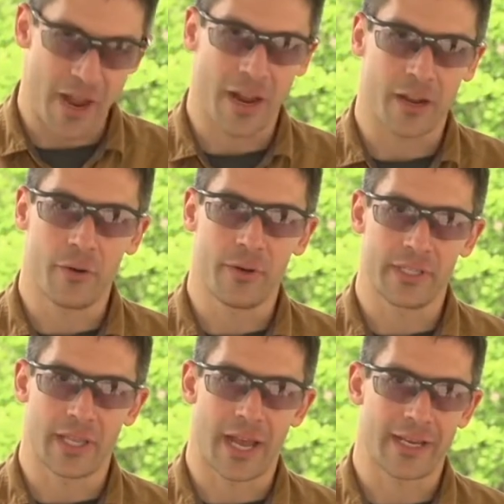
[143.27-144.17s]
not going
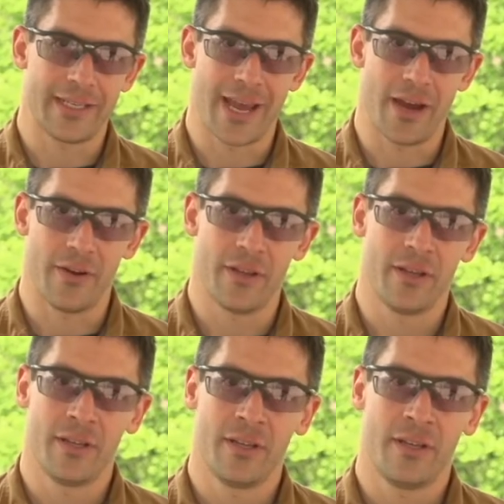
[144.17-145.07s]
to lock it down
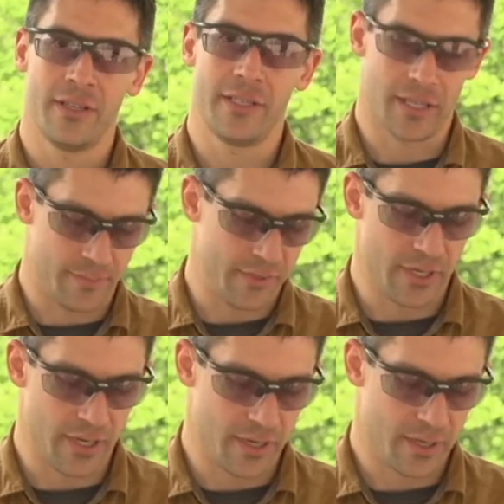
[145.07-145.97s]
until I'm
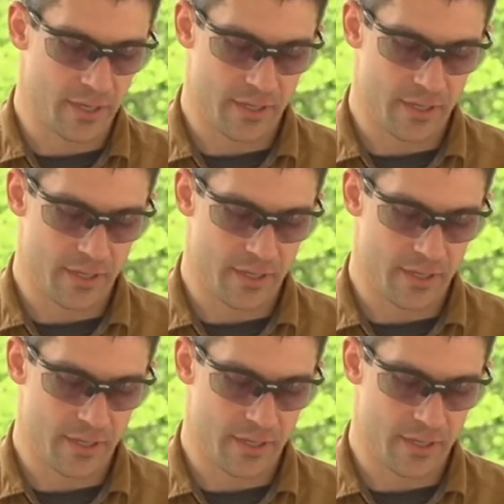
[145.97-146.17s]
done.